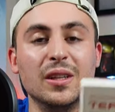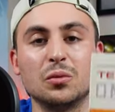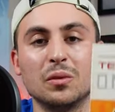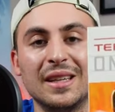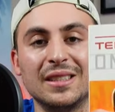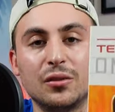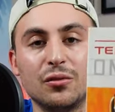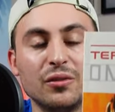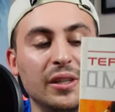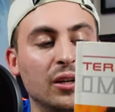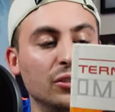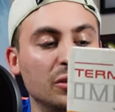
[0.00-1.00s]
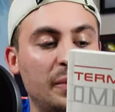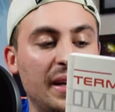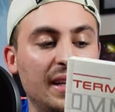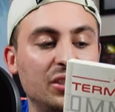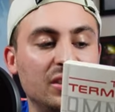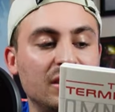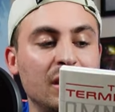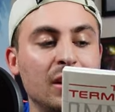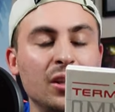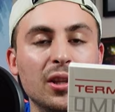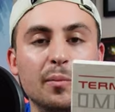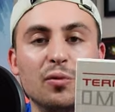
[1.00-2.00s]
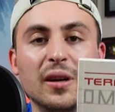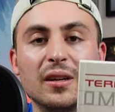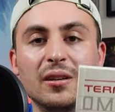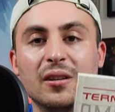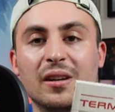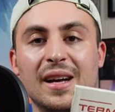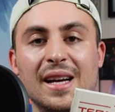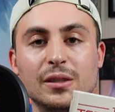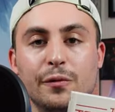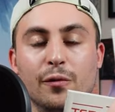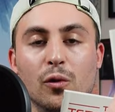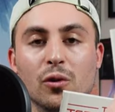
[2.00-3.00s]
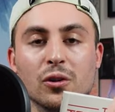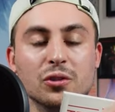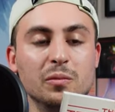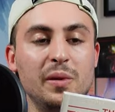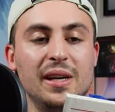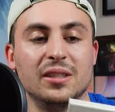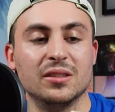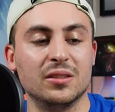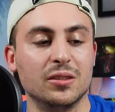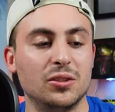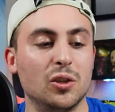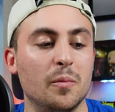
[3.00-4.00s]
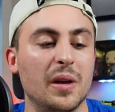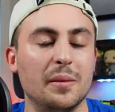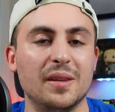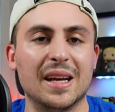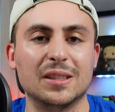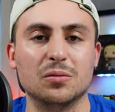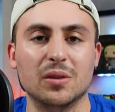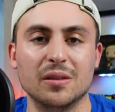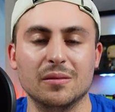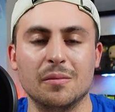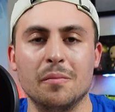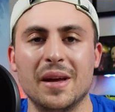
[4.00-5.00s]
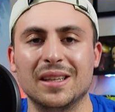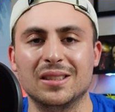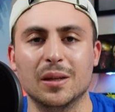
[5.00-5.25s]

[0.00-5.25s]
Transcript: So this one has 300 pages. The Predator has 400 pages. So maybe that's what